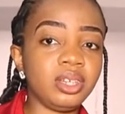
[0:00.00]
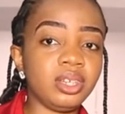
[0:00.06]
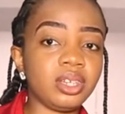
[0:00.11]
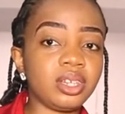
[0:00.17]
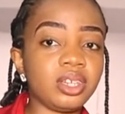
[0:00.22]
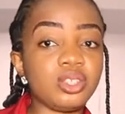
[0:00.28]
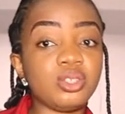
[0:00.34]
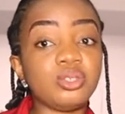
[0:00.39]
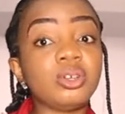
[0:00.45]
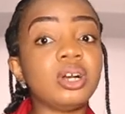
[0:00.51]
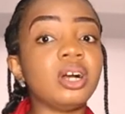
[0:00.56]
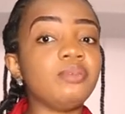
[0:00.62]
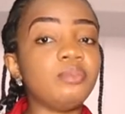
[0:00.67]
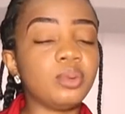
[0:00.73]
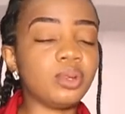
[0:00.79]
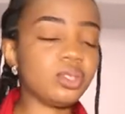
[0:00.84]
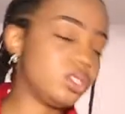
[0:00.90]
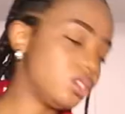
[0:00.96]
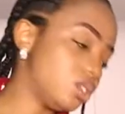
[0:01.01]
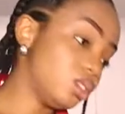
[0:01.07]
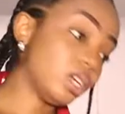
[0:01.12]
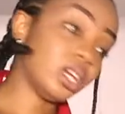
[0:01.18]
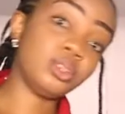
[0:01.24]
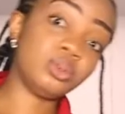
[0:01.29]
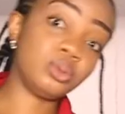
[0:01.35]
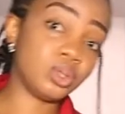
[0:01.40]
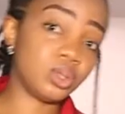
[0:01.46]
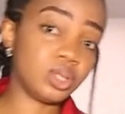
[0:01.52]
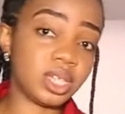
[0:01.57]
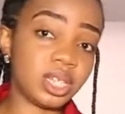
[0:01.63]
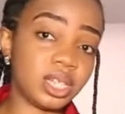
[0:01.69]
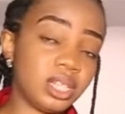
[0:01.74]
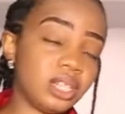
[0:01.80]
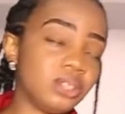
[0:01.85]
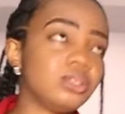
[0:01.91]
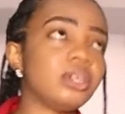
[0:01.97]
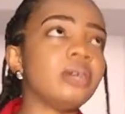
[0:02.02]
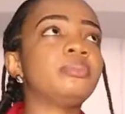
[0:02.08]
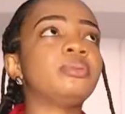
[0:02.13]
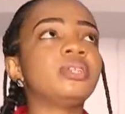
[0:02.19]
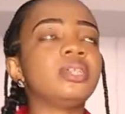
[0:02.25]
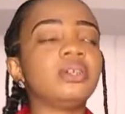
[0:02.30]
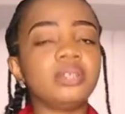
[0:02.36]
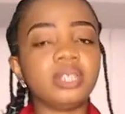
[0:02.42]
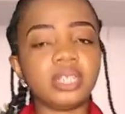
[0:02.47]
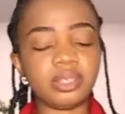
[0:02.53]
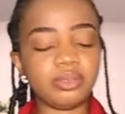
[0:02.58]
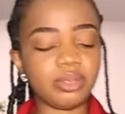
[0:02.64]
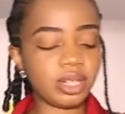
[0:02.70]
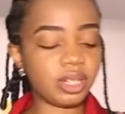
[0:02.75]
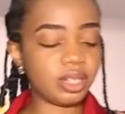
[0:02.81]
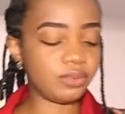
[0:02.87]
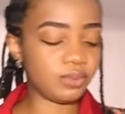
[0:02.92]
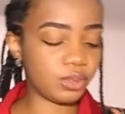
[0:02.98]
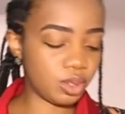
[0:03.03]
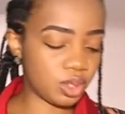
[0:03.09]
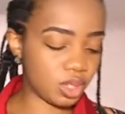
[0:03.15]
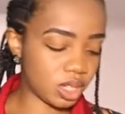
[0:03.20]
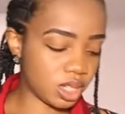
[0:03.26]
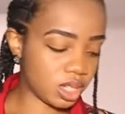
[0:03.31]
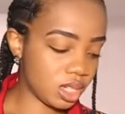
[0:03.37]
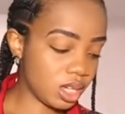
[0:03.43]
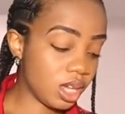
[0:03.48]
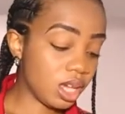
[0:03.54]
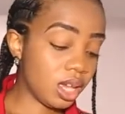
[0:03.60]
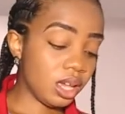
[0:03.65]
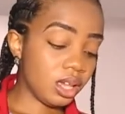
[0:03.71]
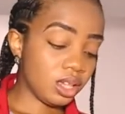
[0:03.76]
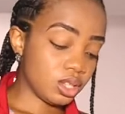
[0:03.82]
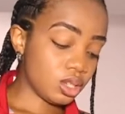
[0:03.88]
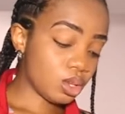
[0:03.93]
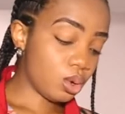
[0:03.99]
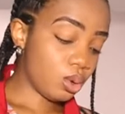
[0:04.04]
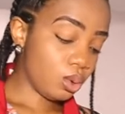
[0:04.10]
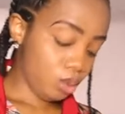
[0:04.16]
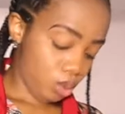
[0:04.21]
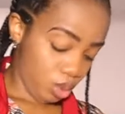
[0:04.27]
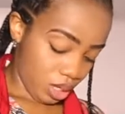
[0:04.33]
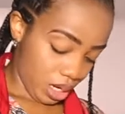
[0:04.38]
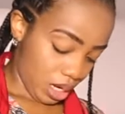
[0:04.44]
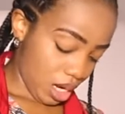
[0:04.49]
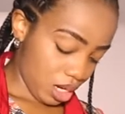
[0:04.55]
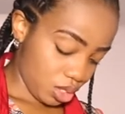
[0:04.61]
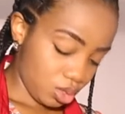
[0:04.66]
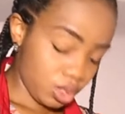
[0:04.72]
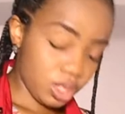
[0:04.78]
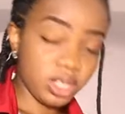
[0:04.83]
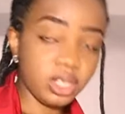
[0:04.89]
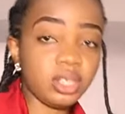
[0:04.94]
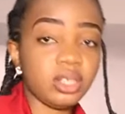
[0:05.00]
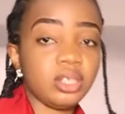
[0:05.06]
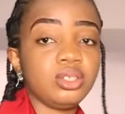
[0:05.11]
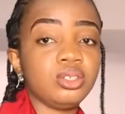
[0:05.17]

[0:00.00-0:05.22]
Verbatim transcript: in case you don't have much and you want to get that tripod i'll link it right here for you to see so you can actually